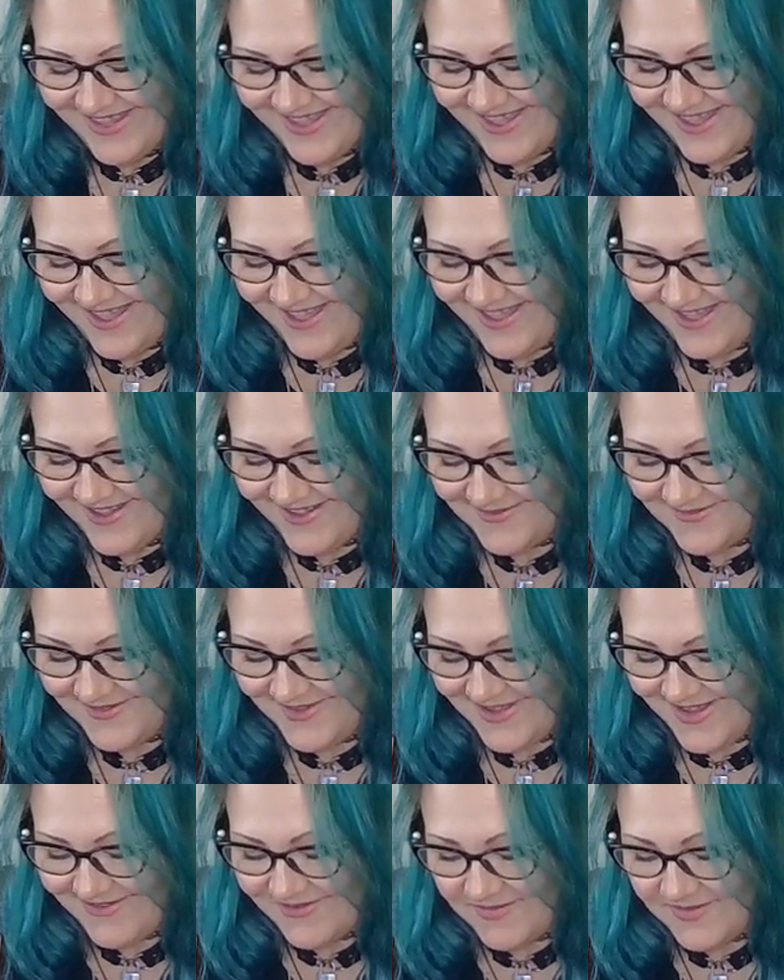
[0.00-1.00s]

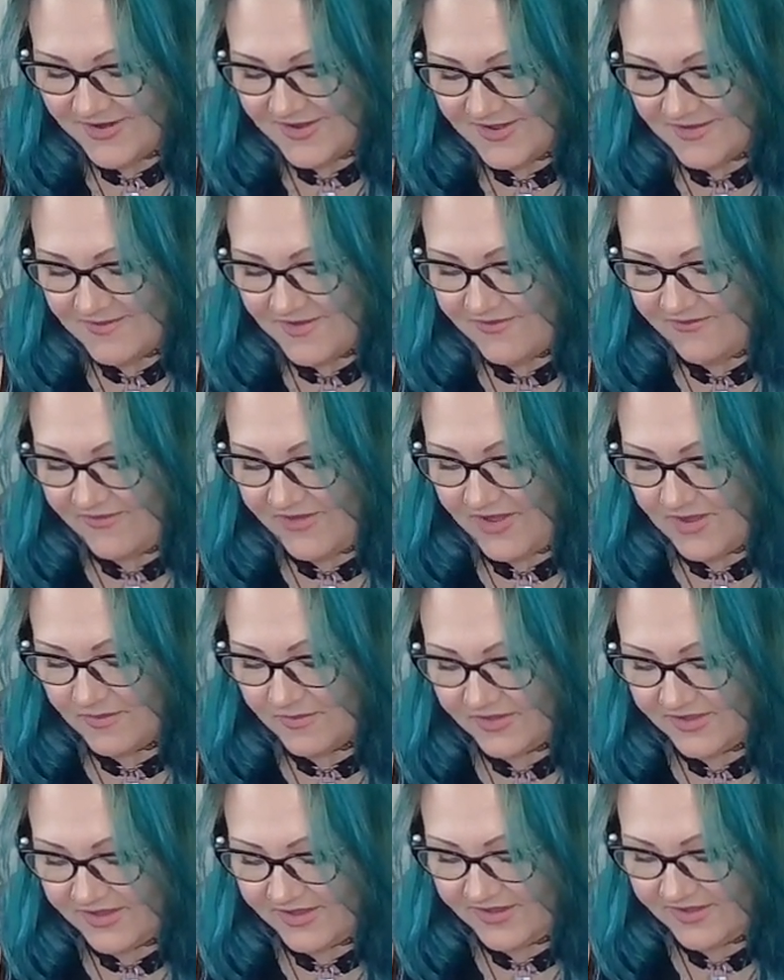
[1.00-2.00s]
Everybody in my
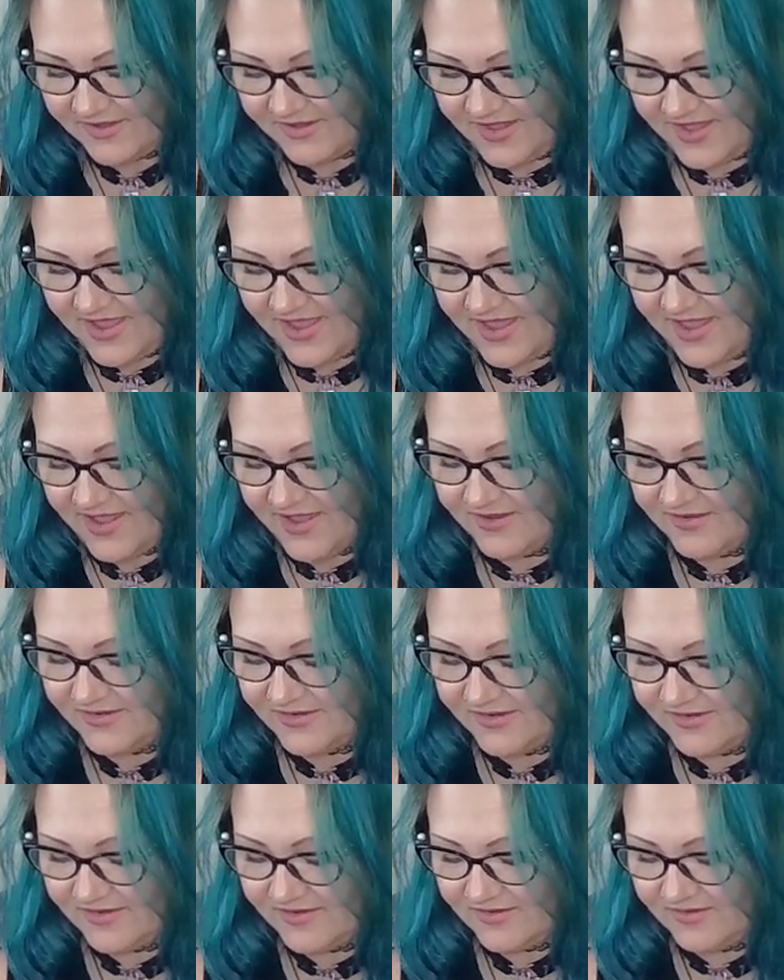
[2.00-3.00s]
family
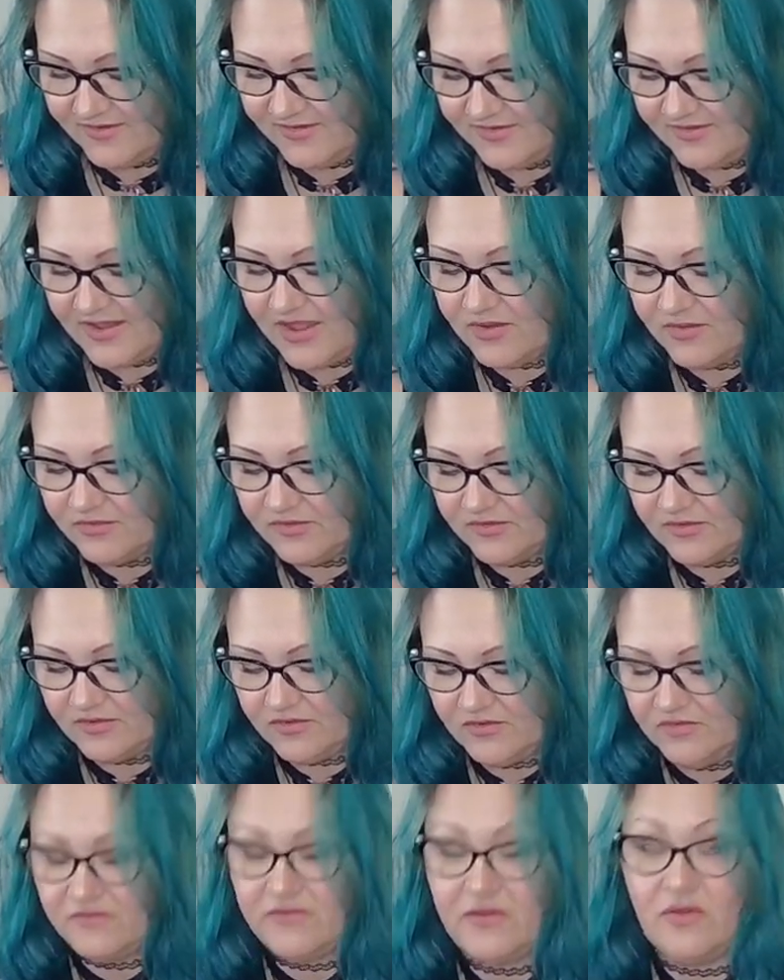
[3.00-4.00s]
had sounds on
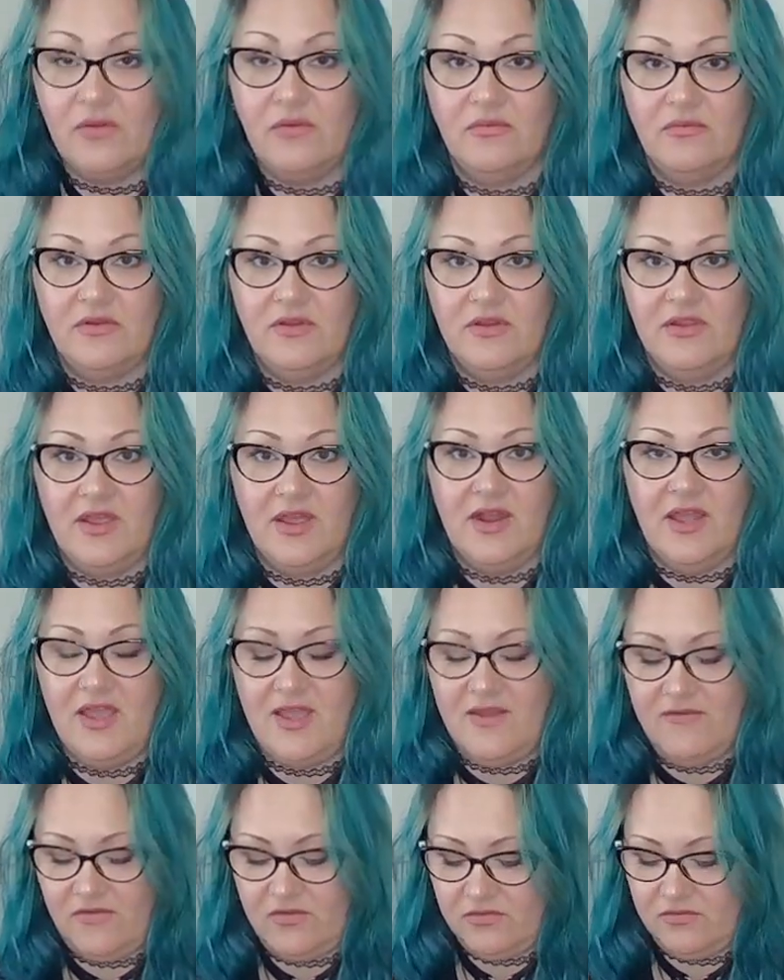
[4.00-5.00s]
their phone, and I
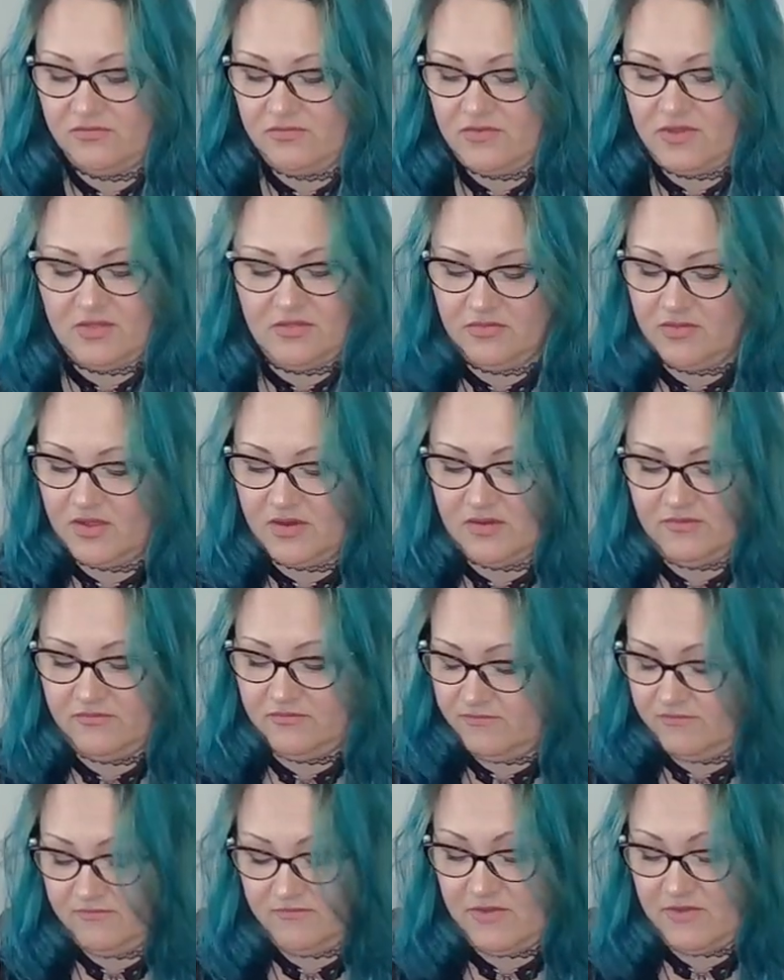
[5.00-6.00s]
have a lot of
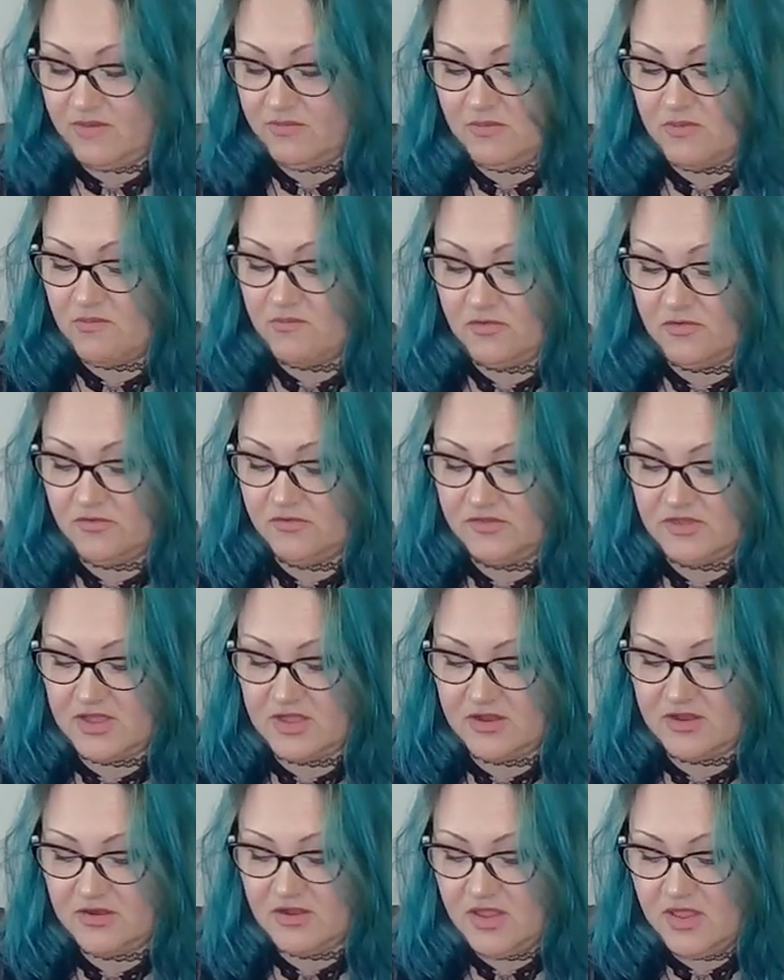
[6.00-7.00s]
family members
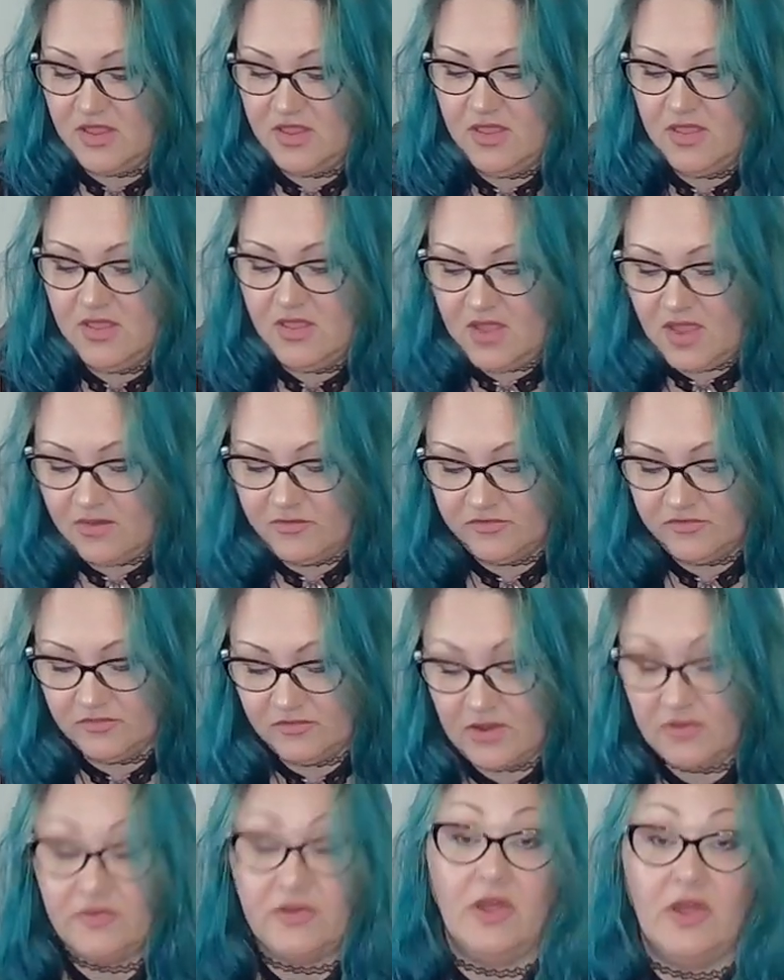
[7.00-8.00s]
that I was
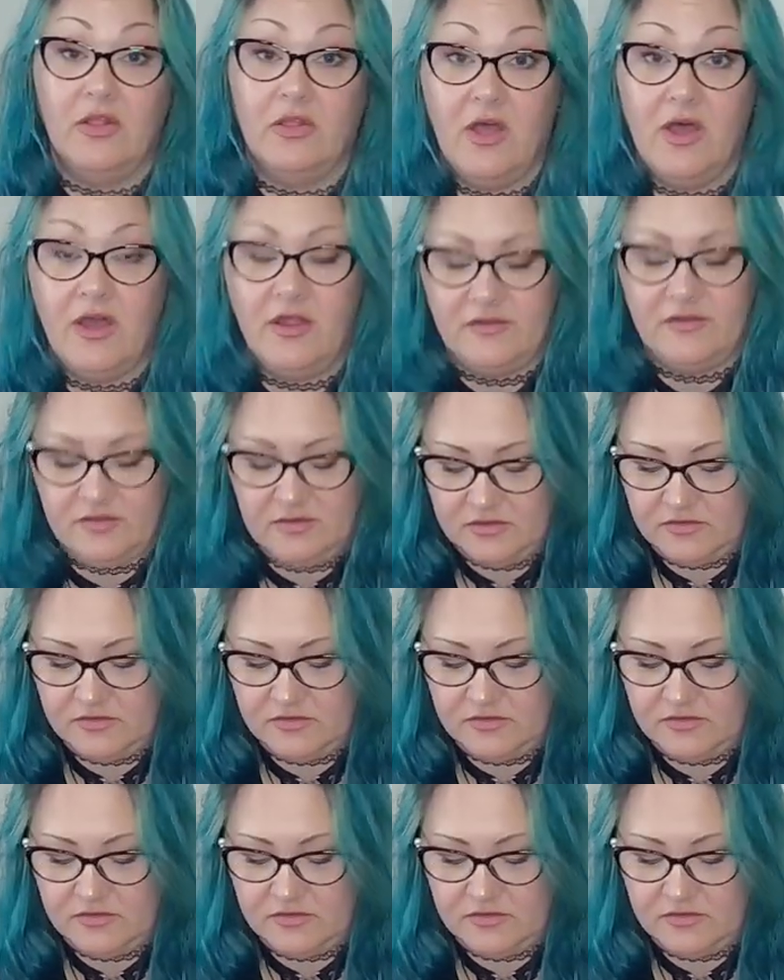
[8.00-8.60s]
around a lot.